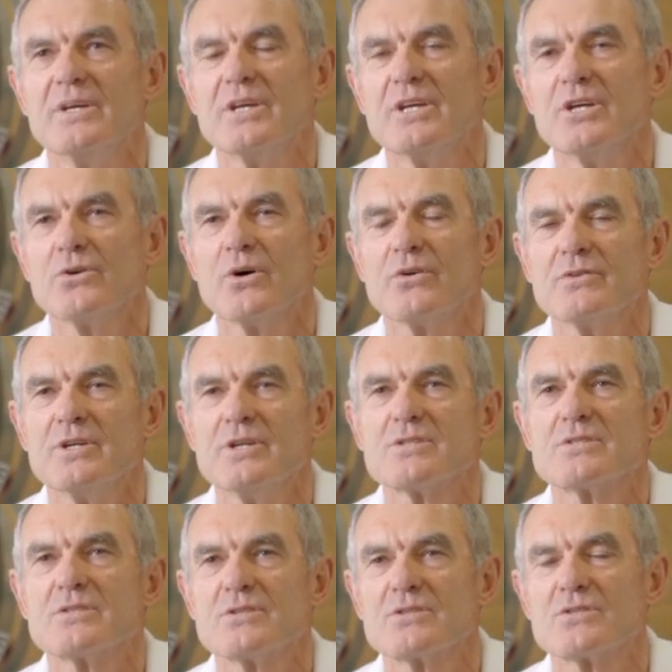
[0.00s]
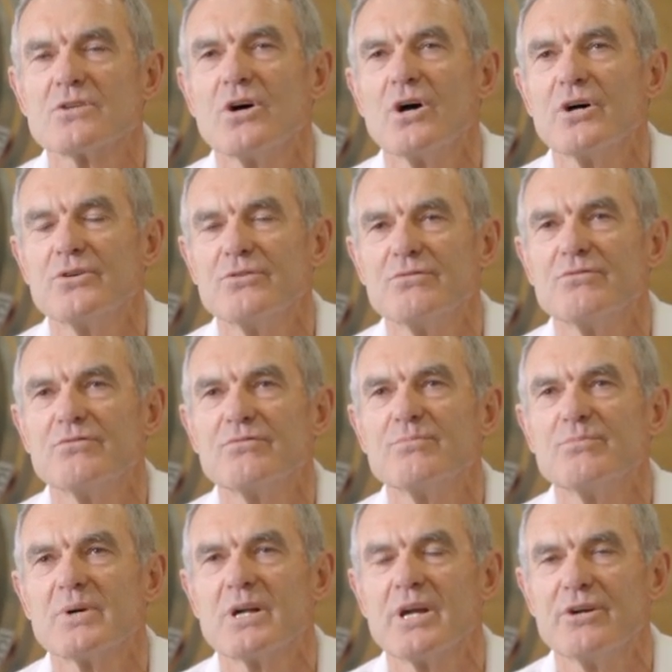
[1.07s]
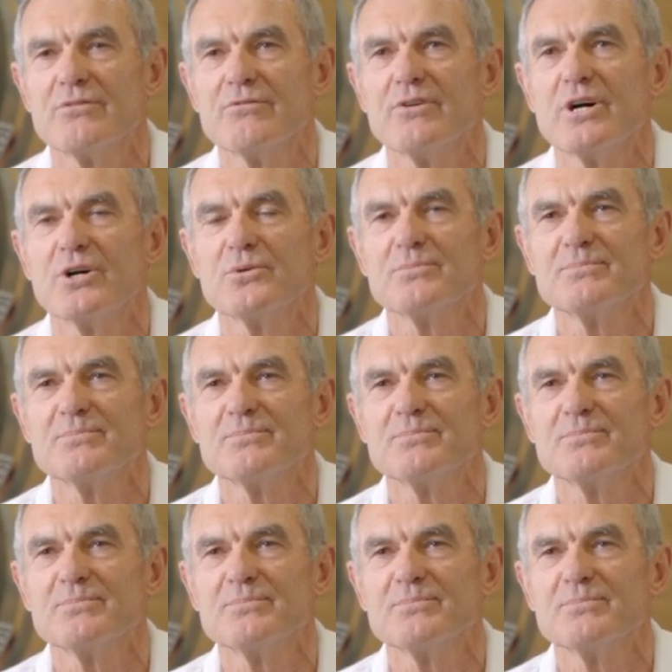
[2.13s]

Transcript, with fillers: here on the eastern side of McLaren Vale.